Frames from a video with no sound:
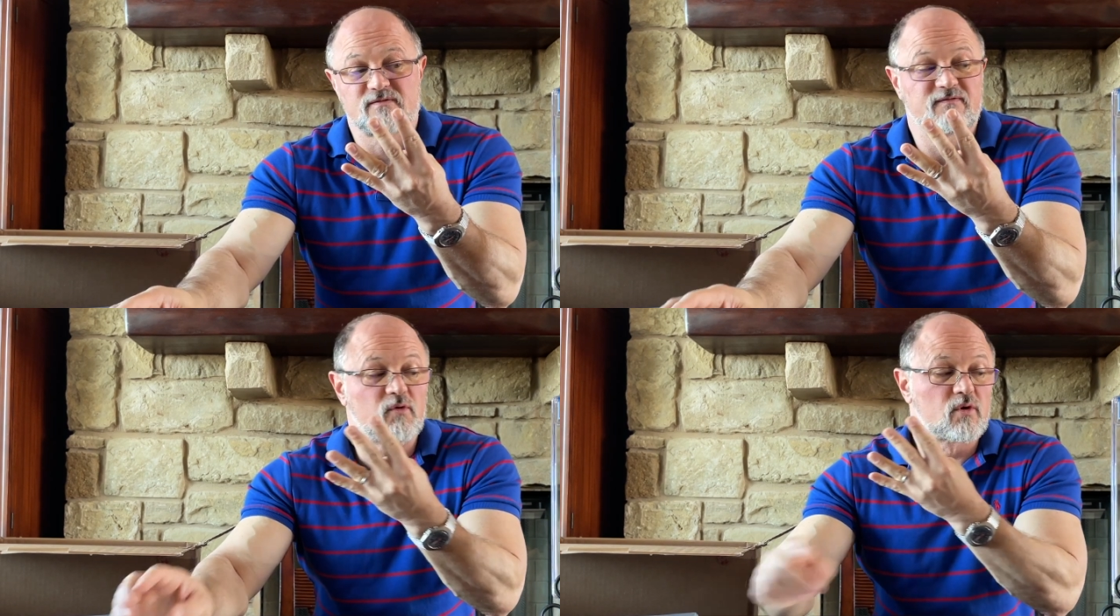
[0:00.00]

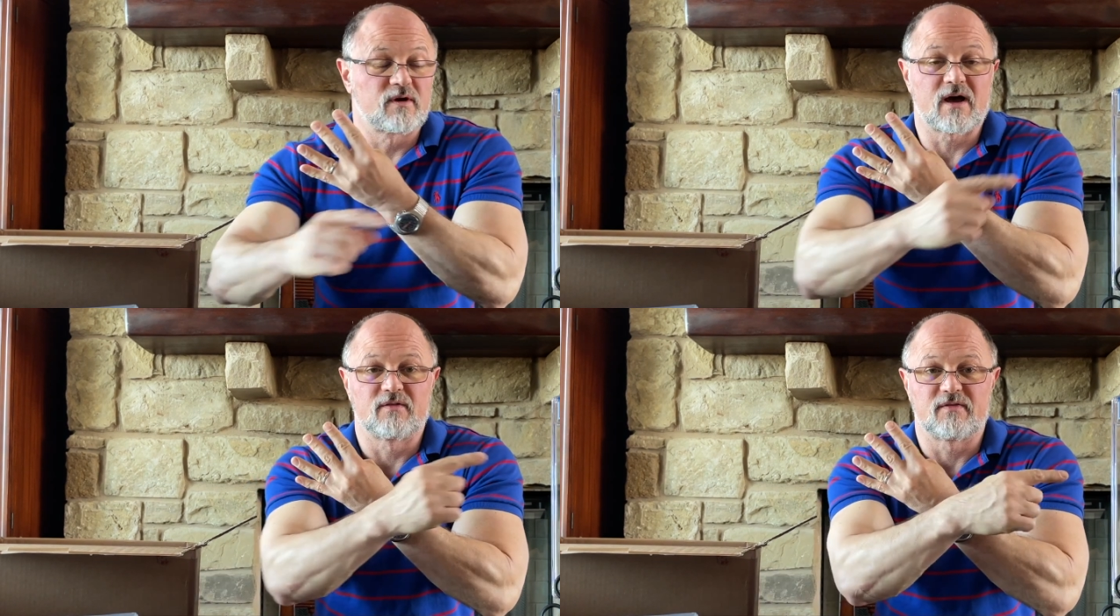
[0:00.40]
4
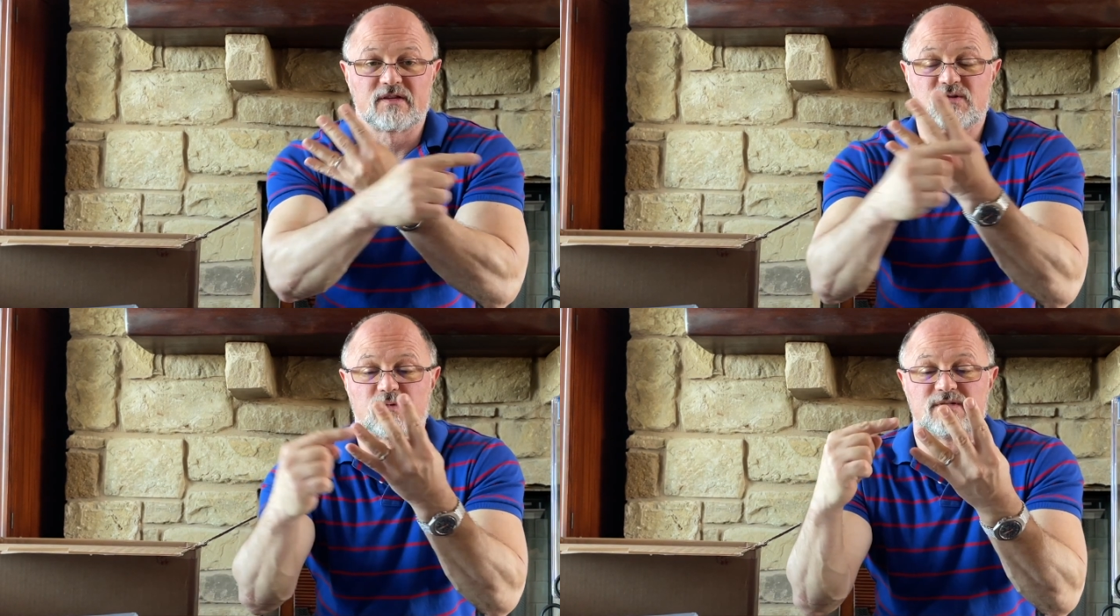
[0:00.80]
now that
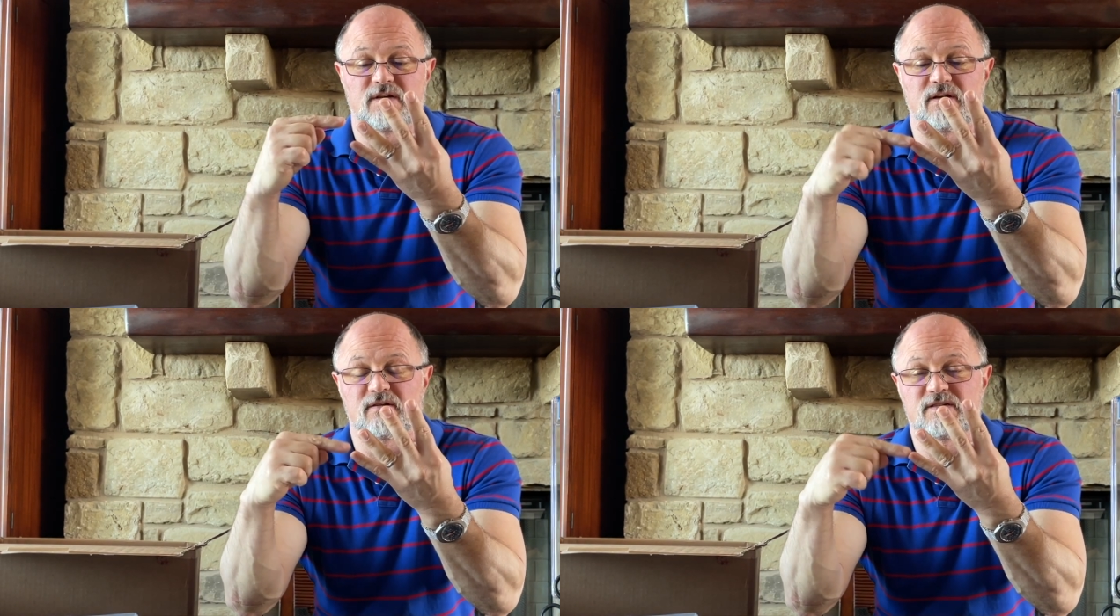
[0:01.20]
this one's
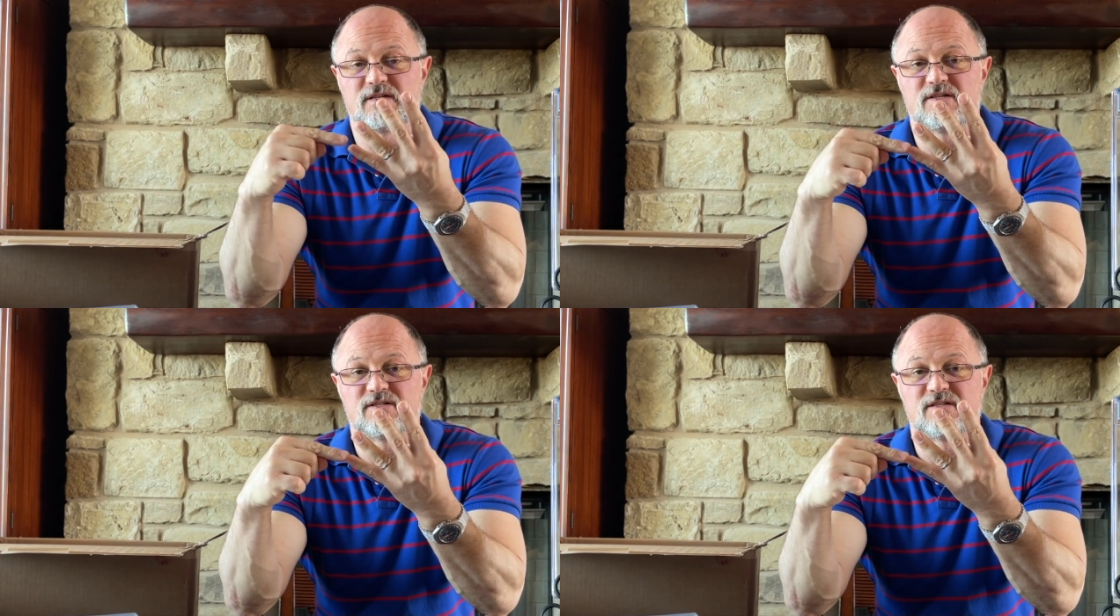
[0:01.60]
in.
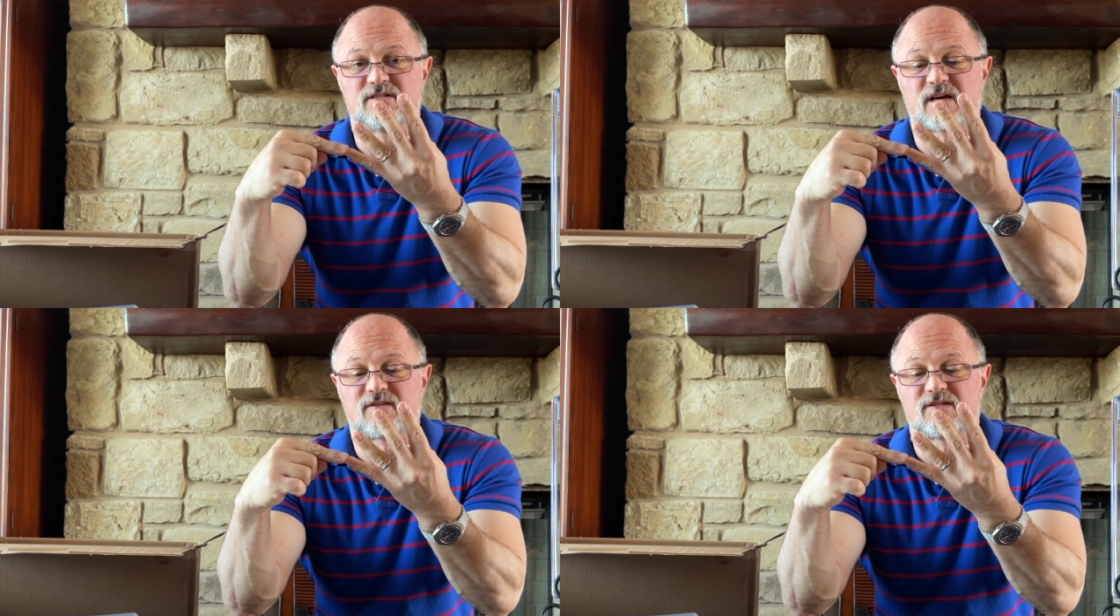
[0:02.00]
CGC's
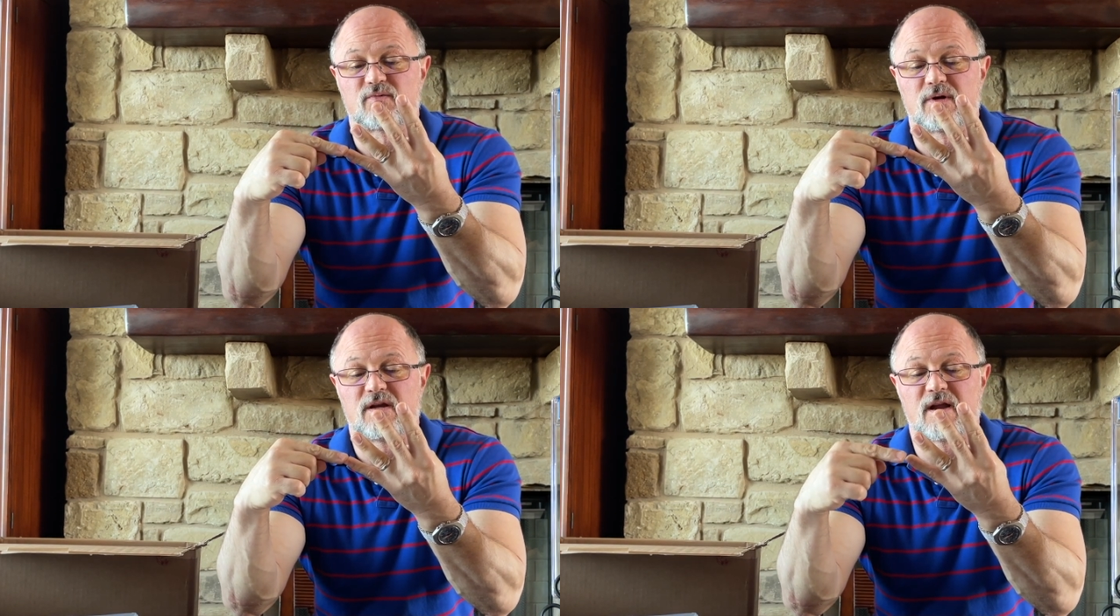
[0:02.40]
got this
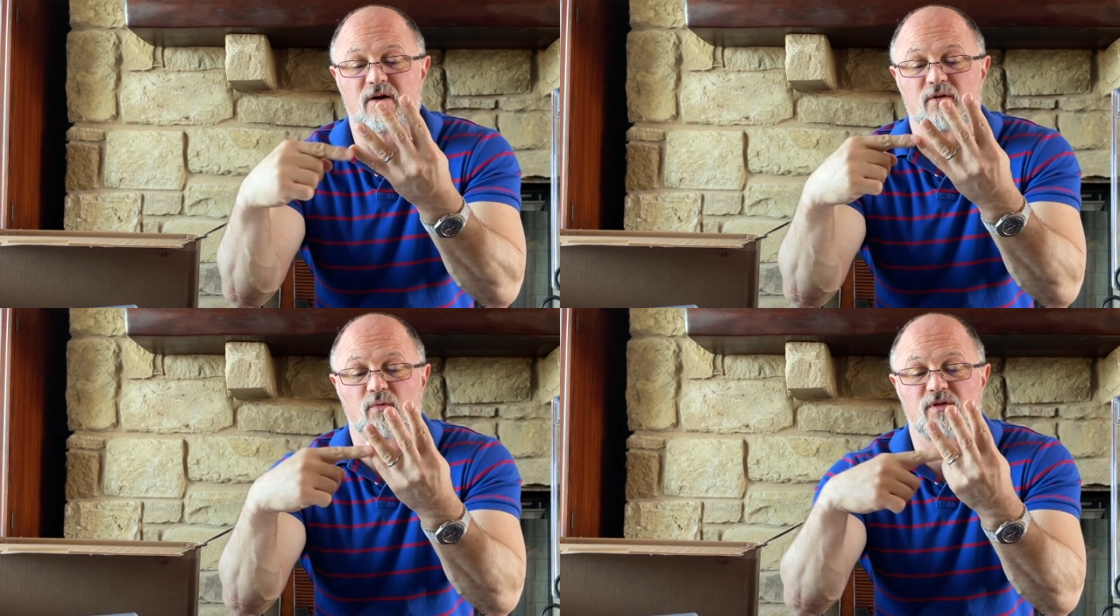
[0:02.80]
one in now.
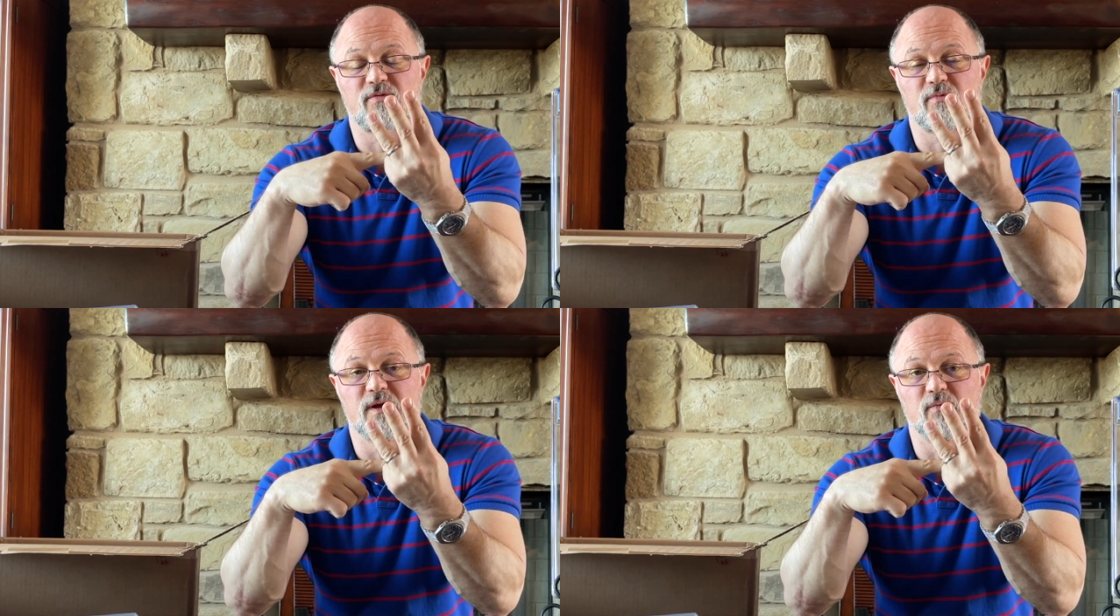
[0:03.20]
There were
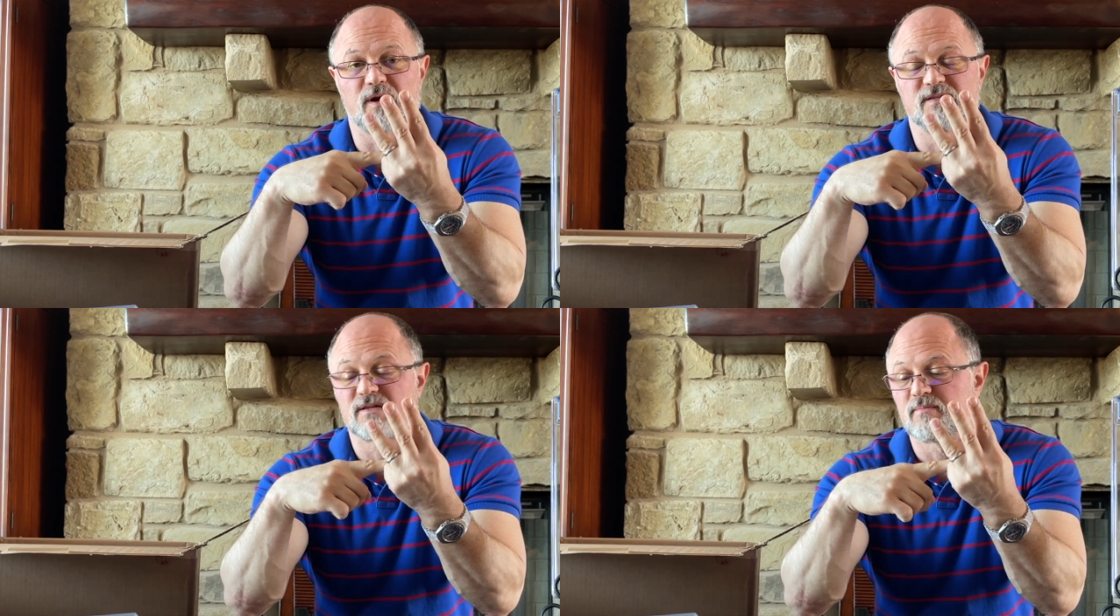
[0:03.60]
3 when I
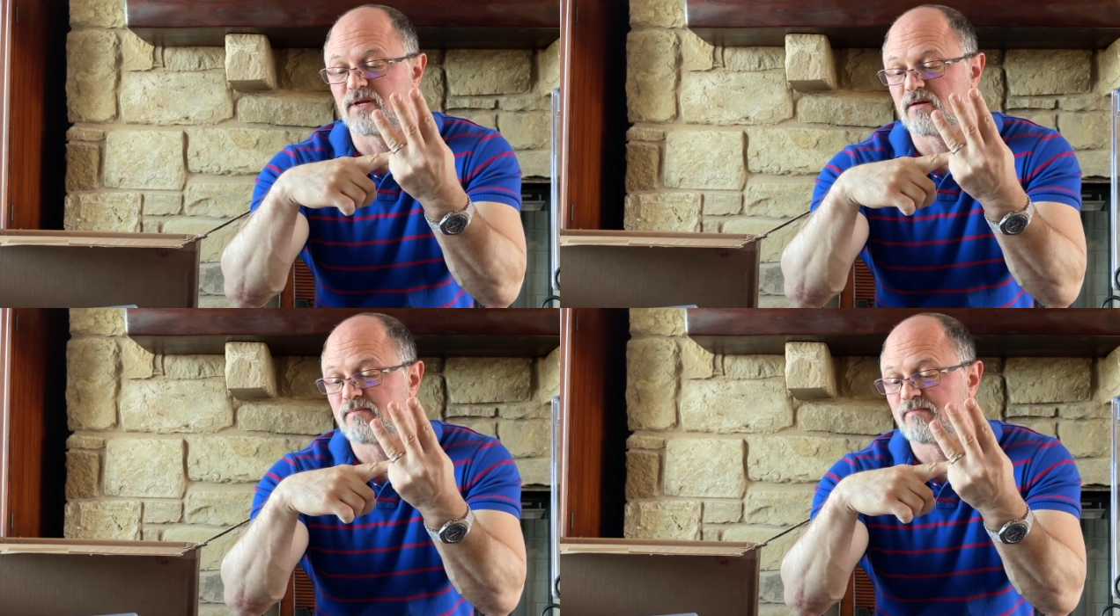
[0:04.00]
subbed it.